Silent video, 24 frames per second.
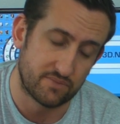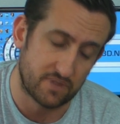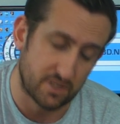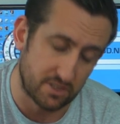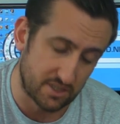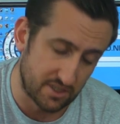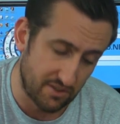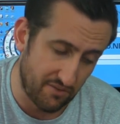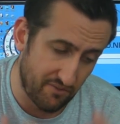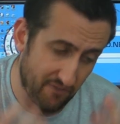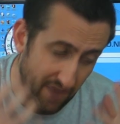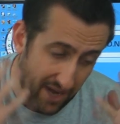
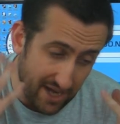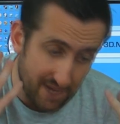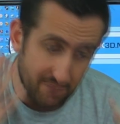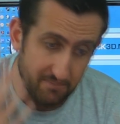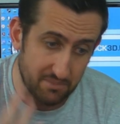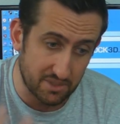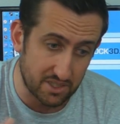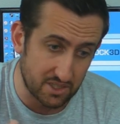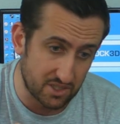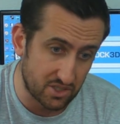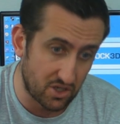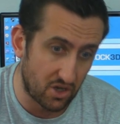the
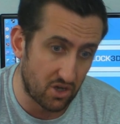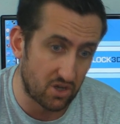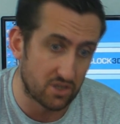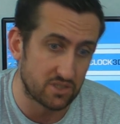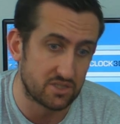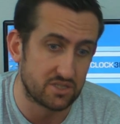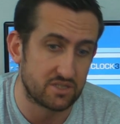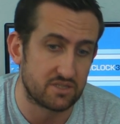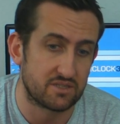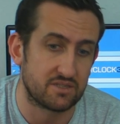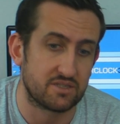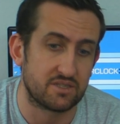development
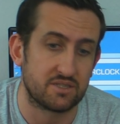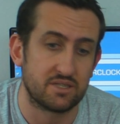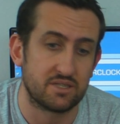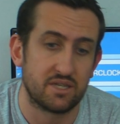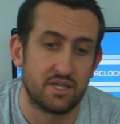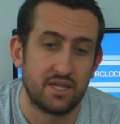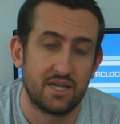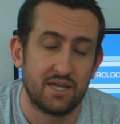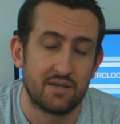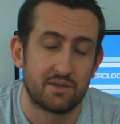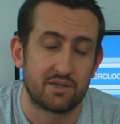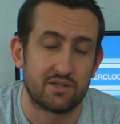costs
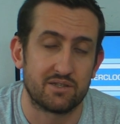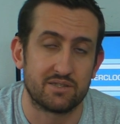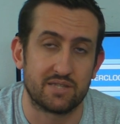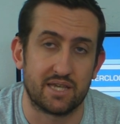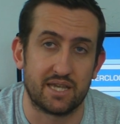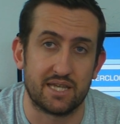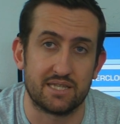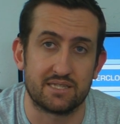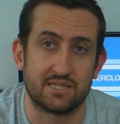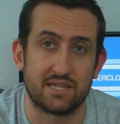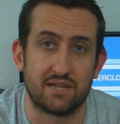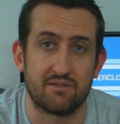because it
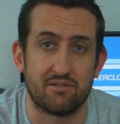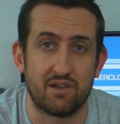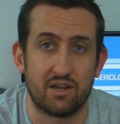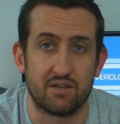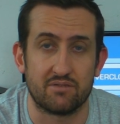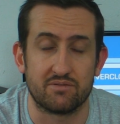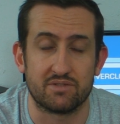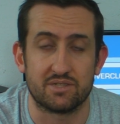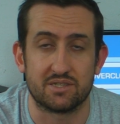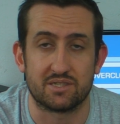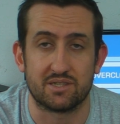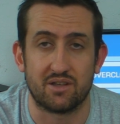is their
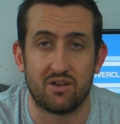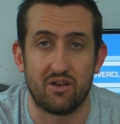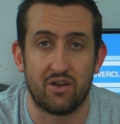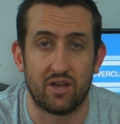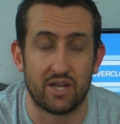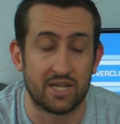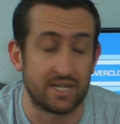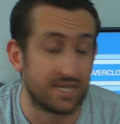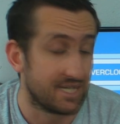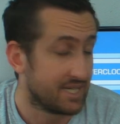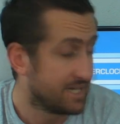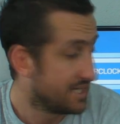own
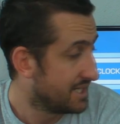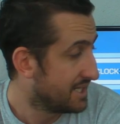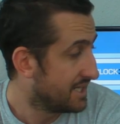design.